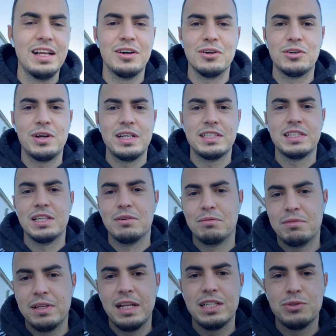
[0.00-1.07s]
Great stuff,
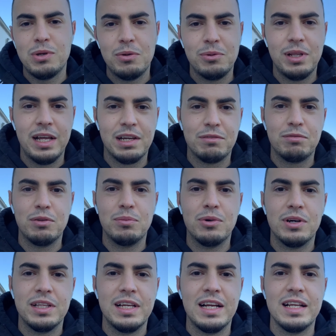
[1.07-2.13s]
and that's why we like football
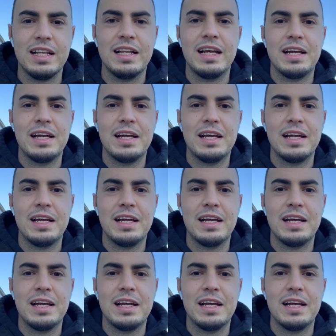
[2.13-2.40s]
at the end of the day.